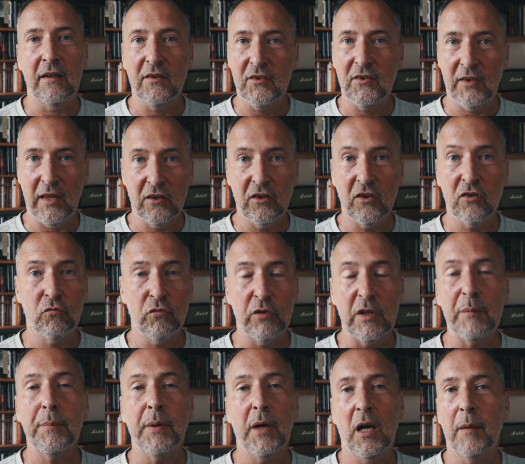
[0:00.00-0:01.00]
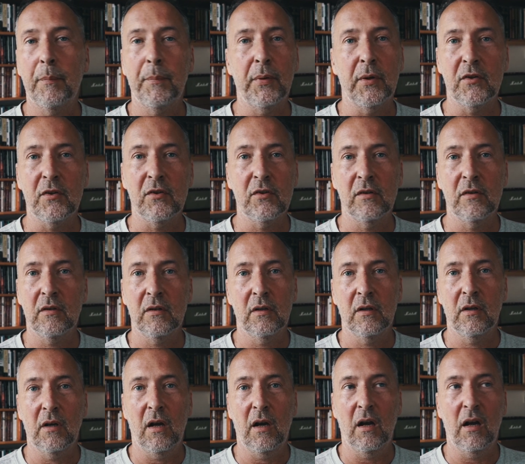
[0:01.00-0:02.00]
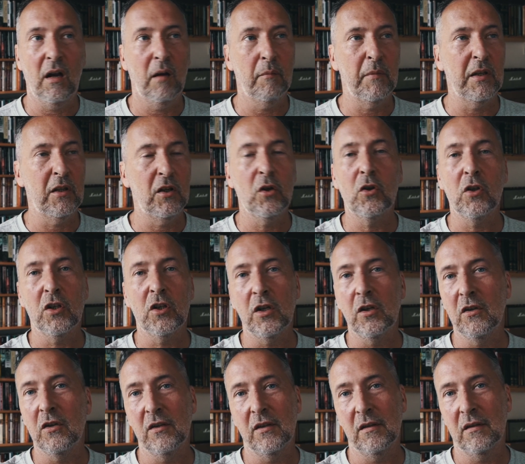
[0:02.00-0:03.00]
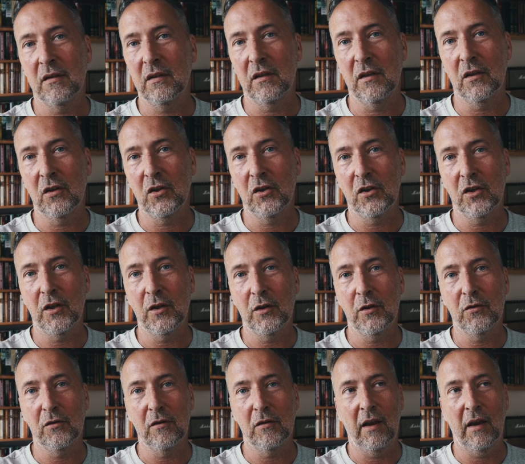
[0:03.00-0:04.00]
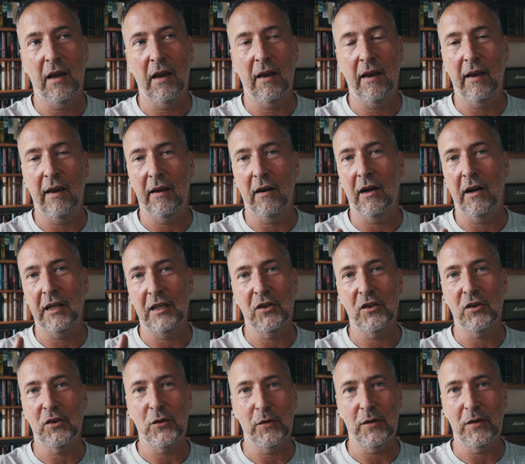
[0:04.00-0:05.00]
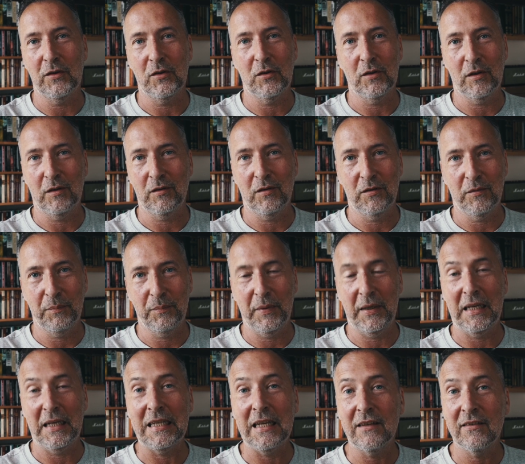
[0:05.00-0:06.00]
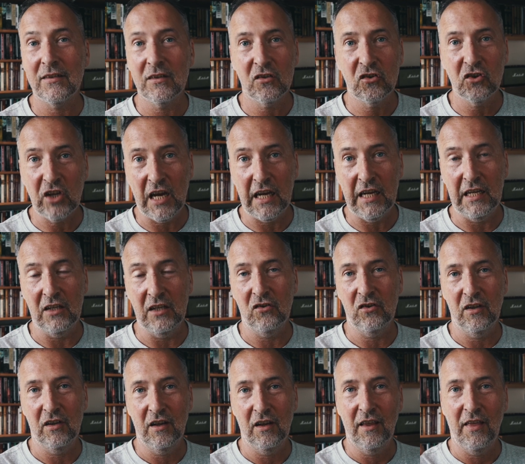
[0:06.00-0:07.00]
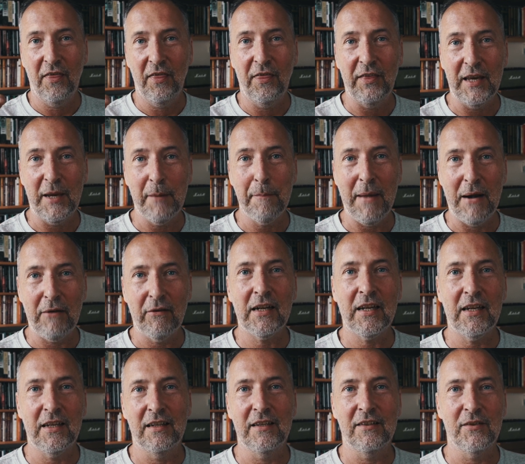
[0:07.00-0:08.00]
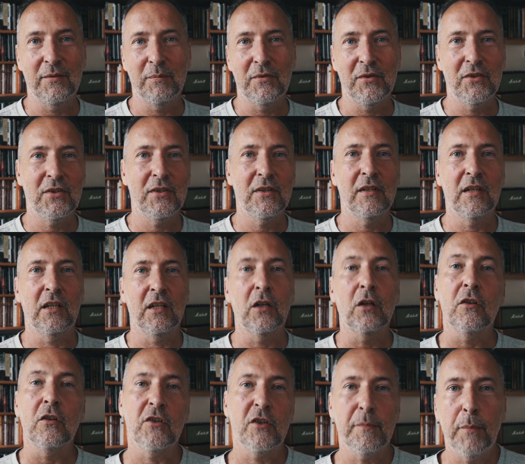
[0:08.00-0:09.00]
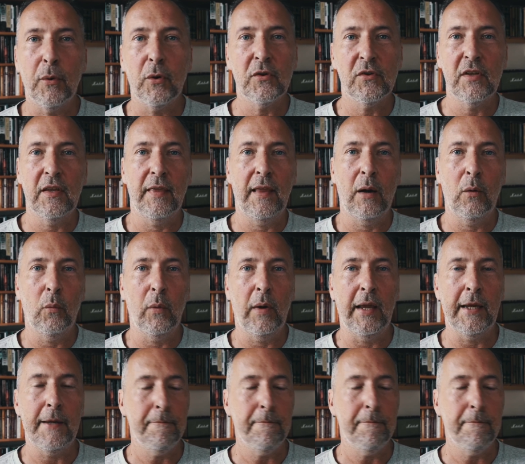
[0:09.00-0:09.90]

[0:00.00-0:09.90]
they just repurpose. I mean, you could use you could use AI to do this thing, but it doesn't change the Americanisms, and you can spot it that way.